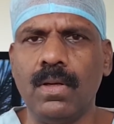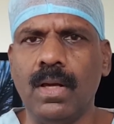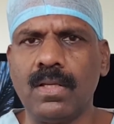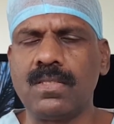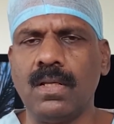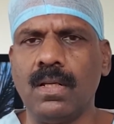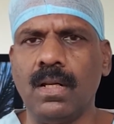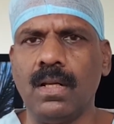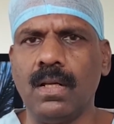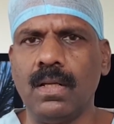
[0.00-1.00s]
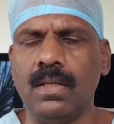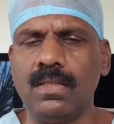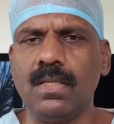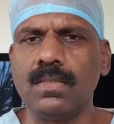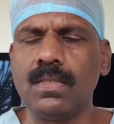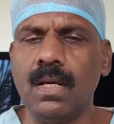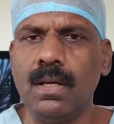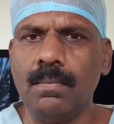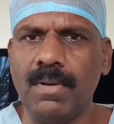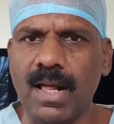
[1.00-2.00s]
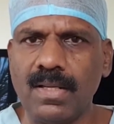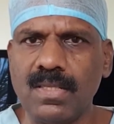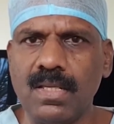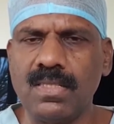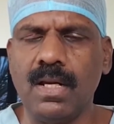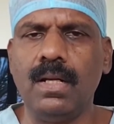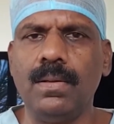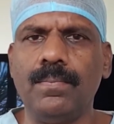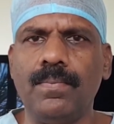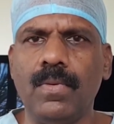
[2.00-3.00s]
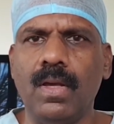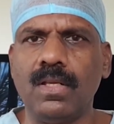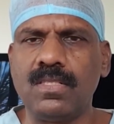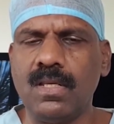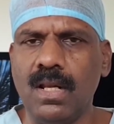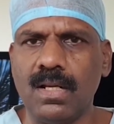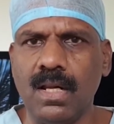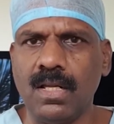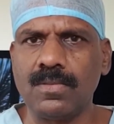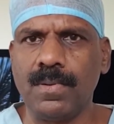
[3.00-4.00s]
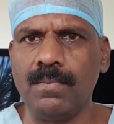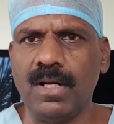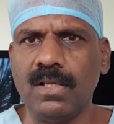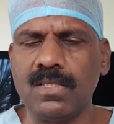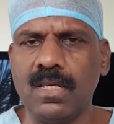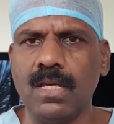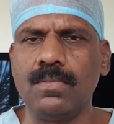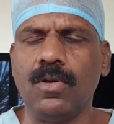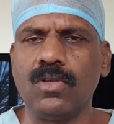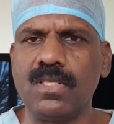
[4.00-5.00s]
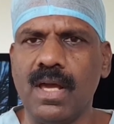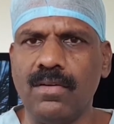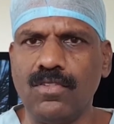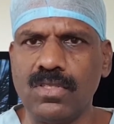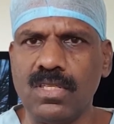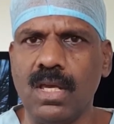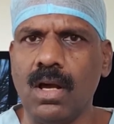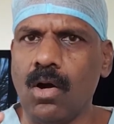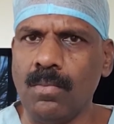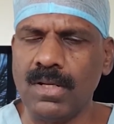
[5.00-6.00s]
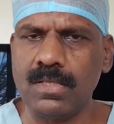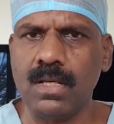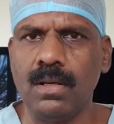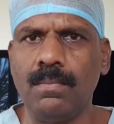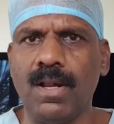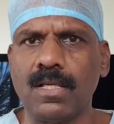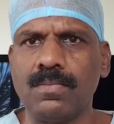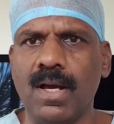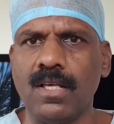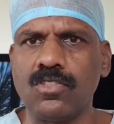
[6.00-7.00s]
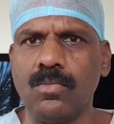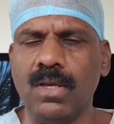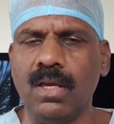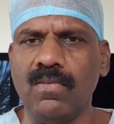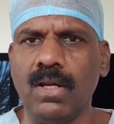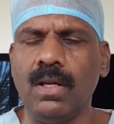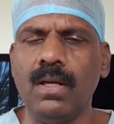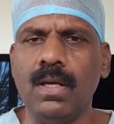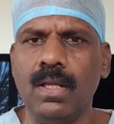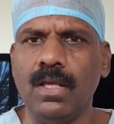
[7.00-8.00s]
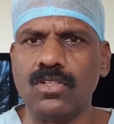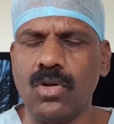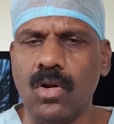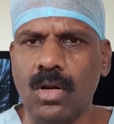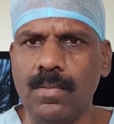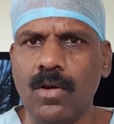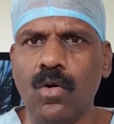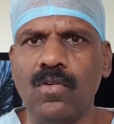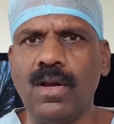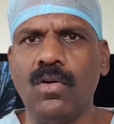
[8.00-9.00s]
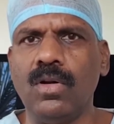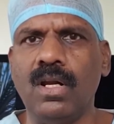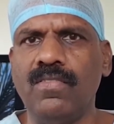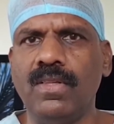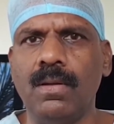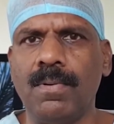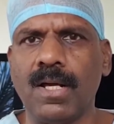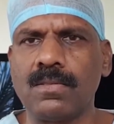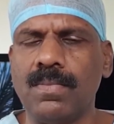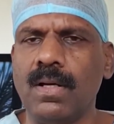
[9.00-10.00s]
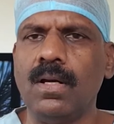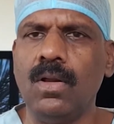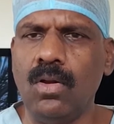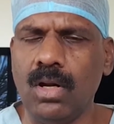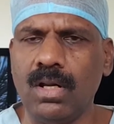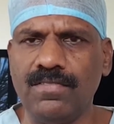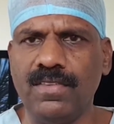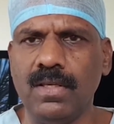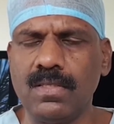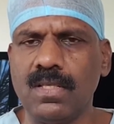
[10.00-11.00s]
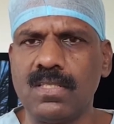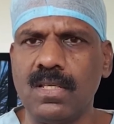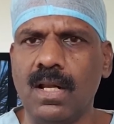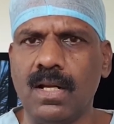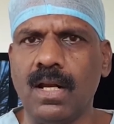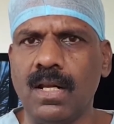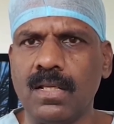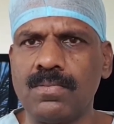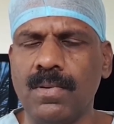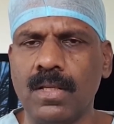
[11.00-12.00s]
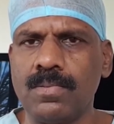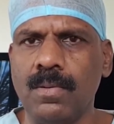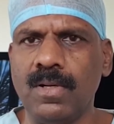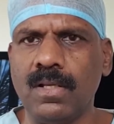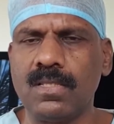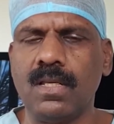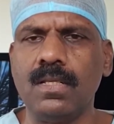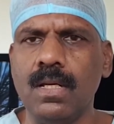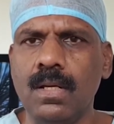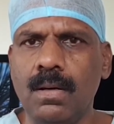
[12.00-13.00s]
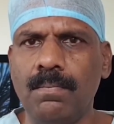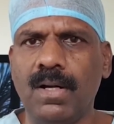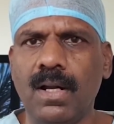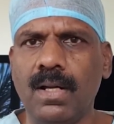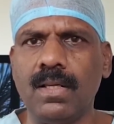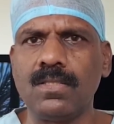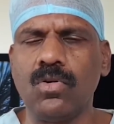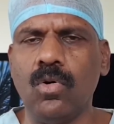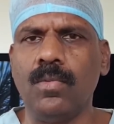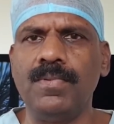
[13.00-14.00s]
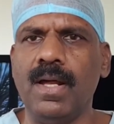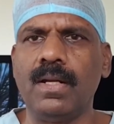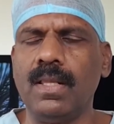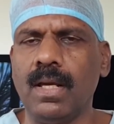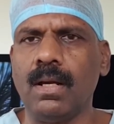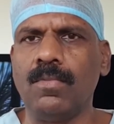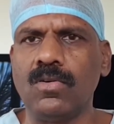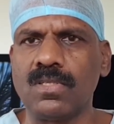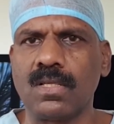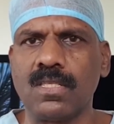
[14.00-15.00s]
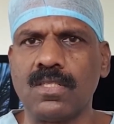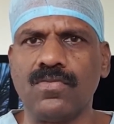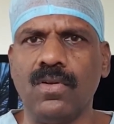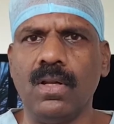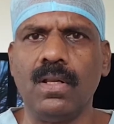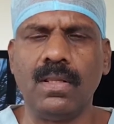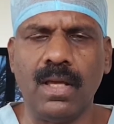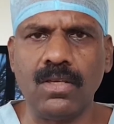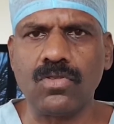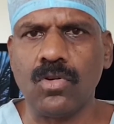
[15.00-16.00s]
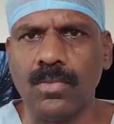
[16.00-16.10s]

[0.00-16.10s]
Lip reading: external disease. But as I said, it's still at an experimental stage because they have to see how much plasma has to be given. He should not be overloaded with the plasma. A lot of things, it's still at an experimental stage, but let us hope that they come out successful. Thank you so